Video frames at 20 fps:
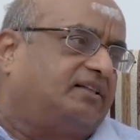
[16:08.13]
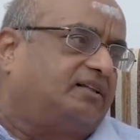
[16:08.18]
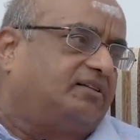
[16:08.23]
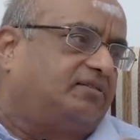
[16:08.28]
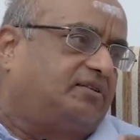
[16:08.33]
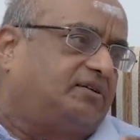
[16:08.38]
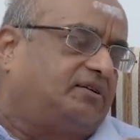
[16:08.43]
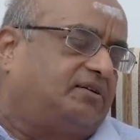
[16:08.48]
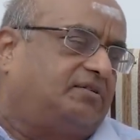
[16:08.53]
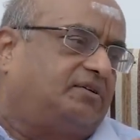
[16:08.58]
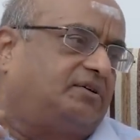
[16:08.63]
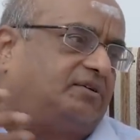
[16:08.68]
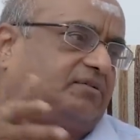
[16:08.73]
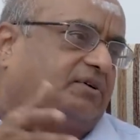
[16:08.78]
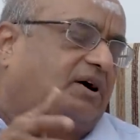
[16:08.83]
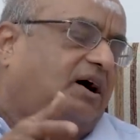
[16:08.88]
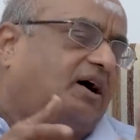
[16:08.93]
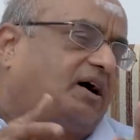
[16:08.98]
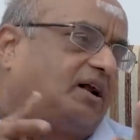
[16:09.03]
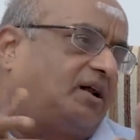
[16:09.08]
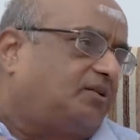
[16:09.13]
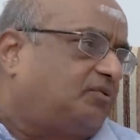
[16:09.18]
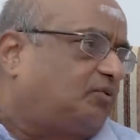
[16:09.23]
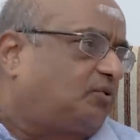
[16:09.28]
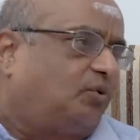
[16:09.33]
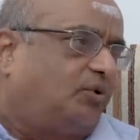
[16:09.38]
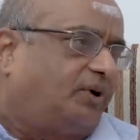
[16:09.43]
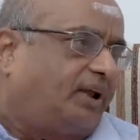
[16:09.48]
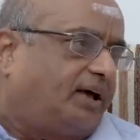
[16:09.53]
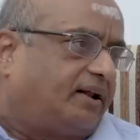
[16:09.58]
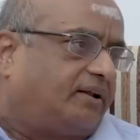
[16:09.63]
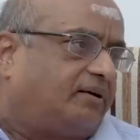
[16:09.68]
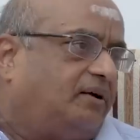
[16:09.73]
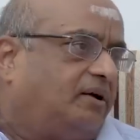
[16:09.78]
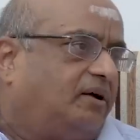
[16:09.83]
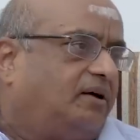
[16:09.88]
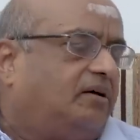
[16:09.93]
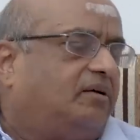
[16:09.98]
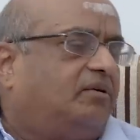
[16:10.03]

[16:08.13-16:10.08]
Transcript: This car or scooter,